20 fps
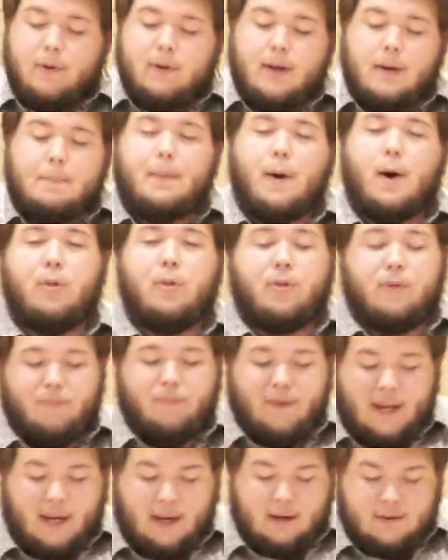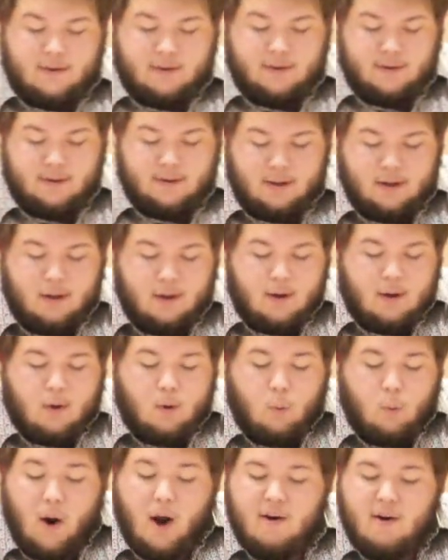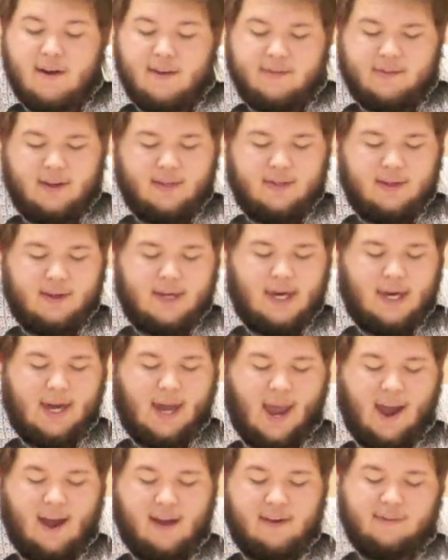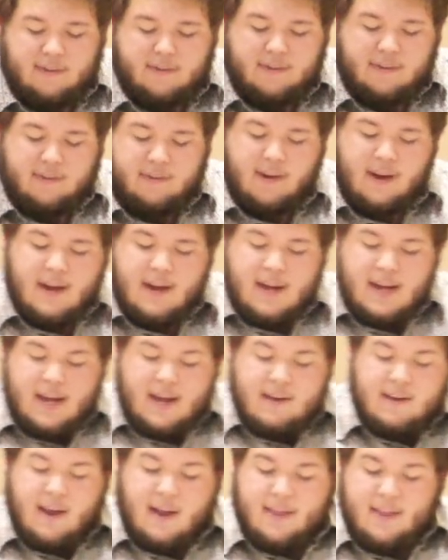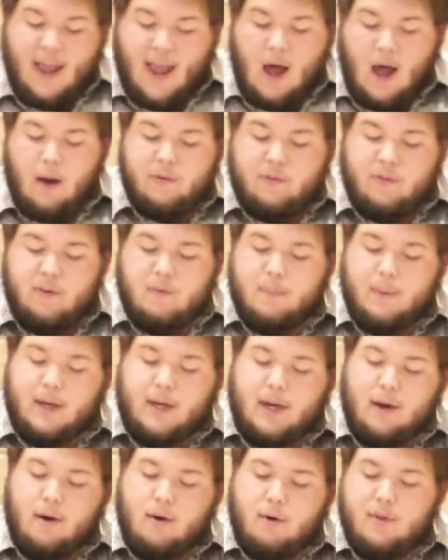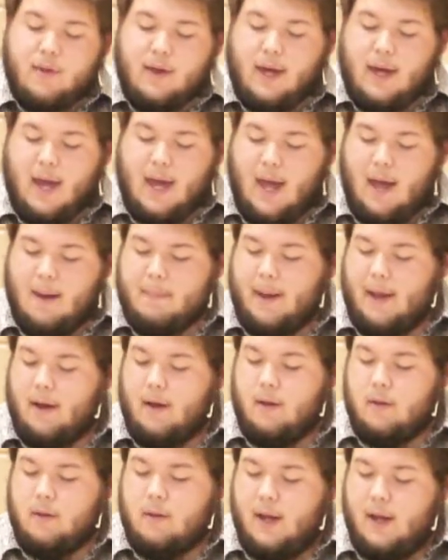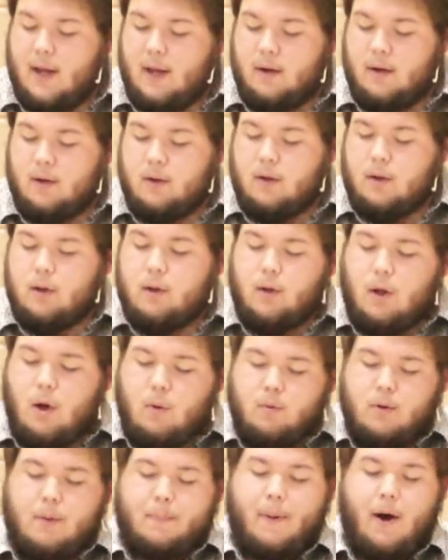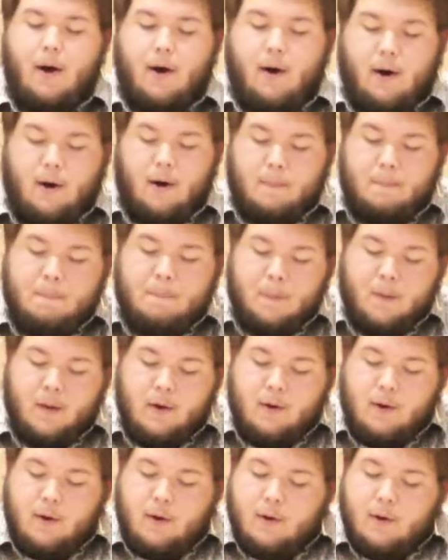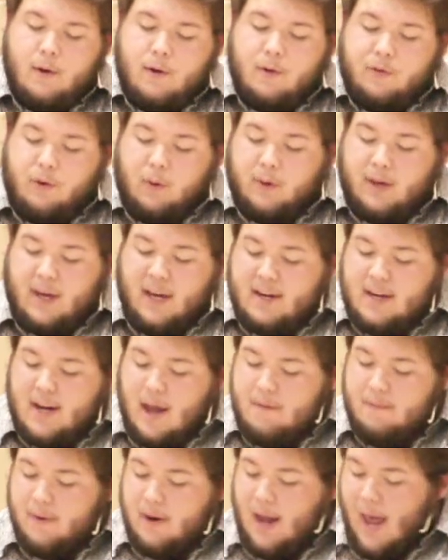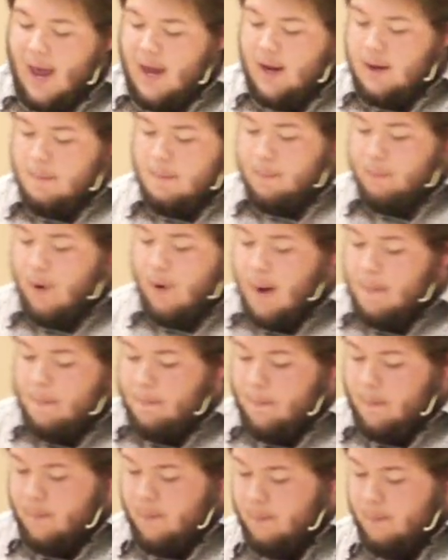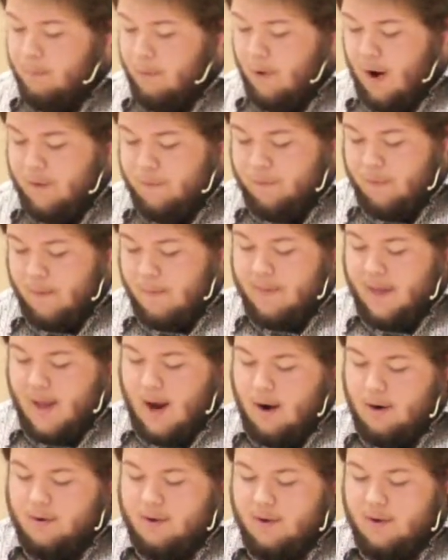in both feet.' 'Where is he?' the king asks. 'He's at the house of Machir the Amel in Lo-debar.' So King David had him brought from there.